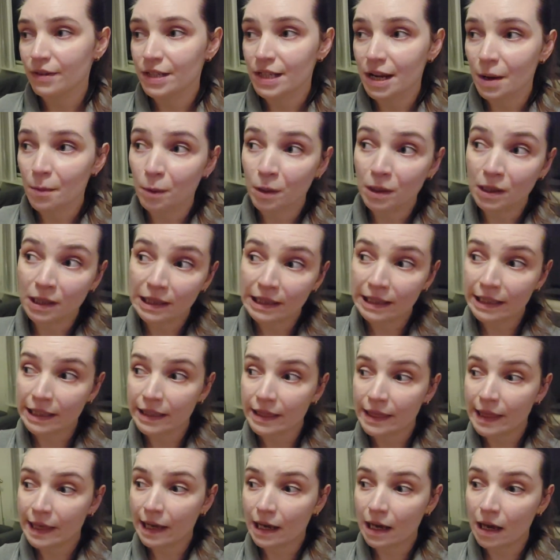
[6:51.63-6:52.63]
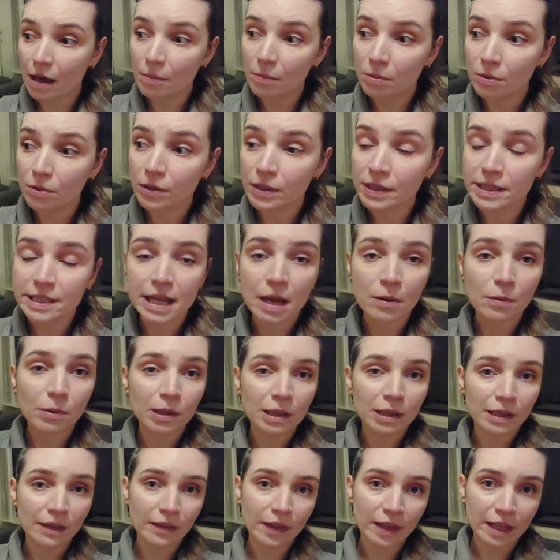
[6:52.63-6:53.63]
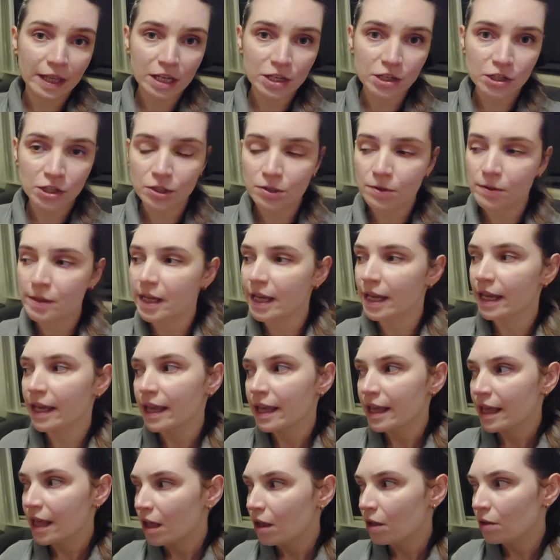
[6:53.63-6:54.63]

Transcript: And I will clean the cupboards, I will clean the kitchen today.